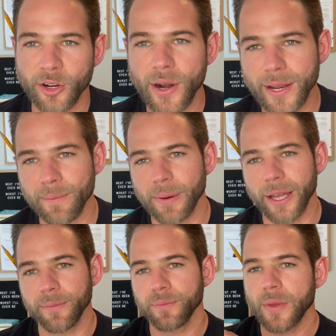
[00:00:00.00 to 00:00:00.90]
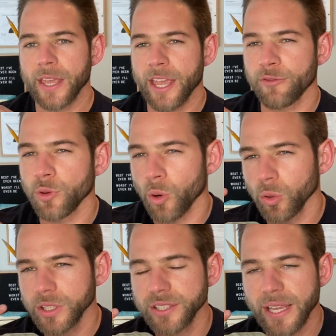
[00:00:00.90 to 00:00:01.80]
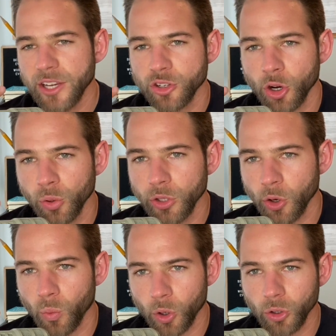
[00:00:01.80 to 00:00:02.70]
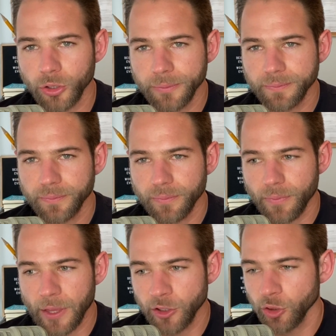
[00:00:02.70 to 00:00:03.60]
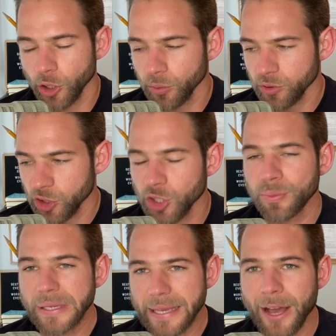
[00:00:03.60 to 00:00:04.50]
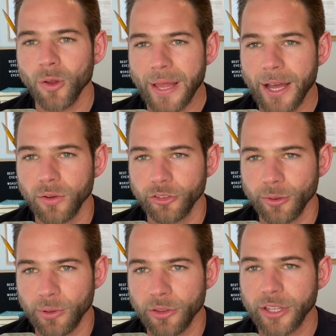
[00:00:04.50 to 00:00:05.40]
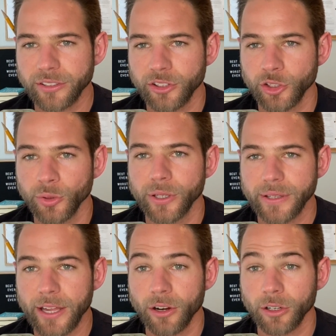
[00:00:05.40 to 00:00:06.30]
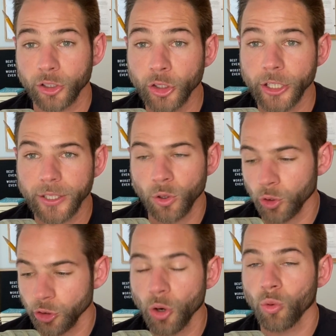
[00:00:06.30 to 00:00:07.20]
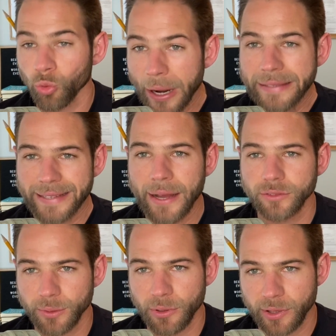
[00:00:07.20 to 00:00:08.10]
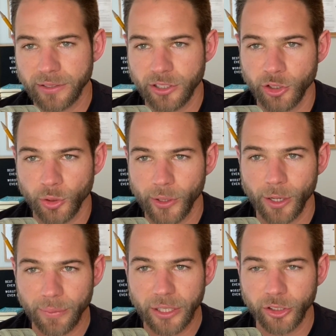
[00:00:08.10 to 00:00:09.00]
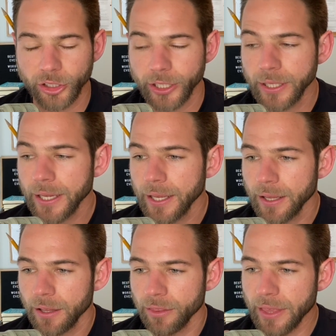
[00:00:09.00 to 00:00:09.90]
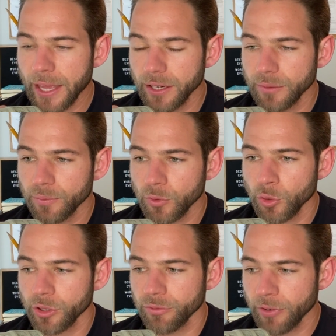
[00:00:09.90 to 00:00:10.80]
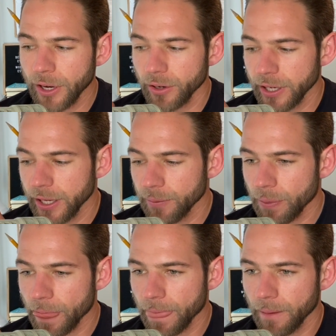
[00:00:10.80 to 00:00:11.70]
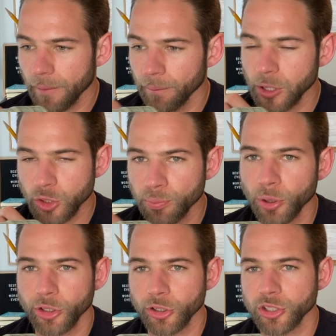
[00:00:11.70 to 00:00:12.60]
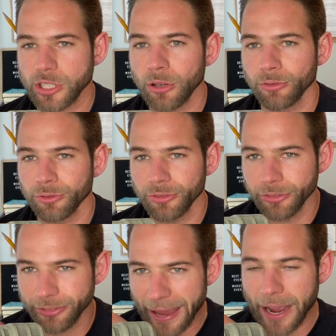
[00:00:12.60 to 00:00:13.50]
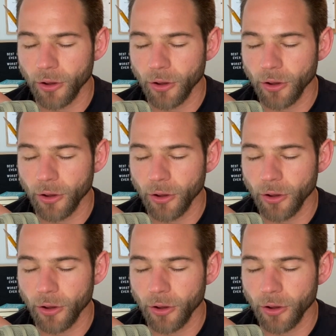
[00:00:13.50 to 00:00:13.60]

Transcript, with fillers: But if you only stay in your own little world and you don't speak out loud some of the things that you're doing that are good, or you don't write down some of the things that you're doing are being good, then you can very much put yourself down.